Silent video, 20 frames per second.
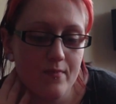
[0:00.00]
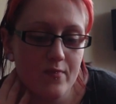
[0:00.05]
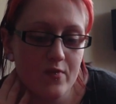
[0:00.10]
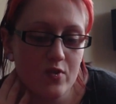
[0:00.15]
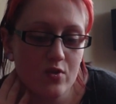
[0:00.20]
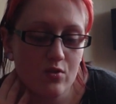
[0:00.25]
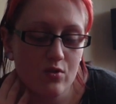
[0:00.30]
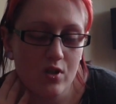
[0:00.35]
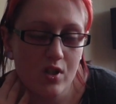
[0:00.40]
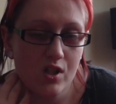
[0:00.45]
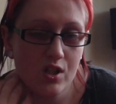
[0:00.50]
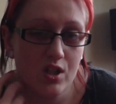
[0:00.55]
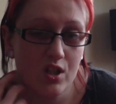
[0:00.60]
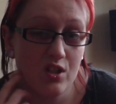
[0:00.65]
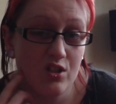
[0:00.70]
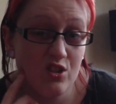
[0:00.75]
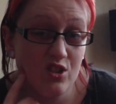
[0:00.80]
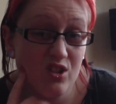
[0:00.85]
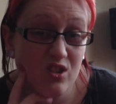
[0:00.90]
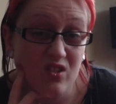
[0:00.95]

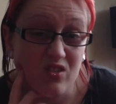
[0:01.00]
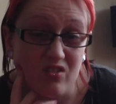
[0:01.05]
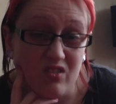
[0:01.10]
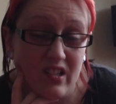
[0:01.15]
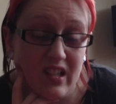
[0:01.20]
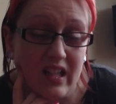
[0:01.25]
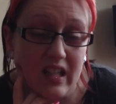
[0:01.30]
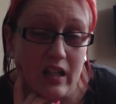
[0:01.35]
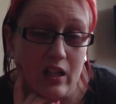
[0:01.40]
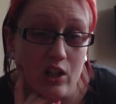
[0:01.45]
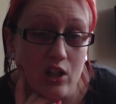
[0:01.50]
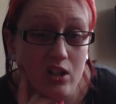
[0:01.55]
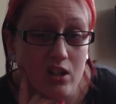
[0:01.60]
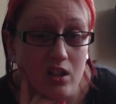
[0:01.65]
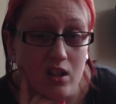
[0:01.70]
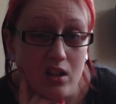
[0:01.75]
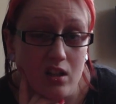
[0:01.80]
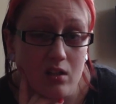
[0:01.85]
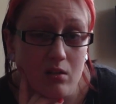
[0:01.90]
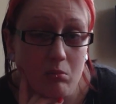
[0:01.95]
Stretching shouldn't really
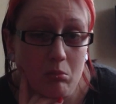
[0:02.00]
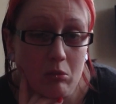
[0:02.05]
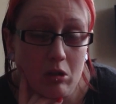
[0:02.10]
hurt.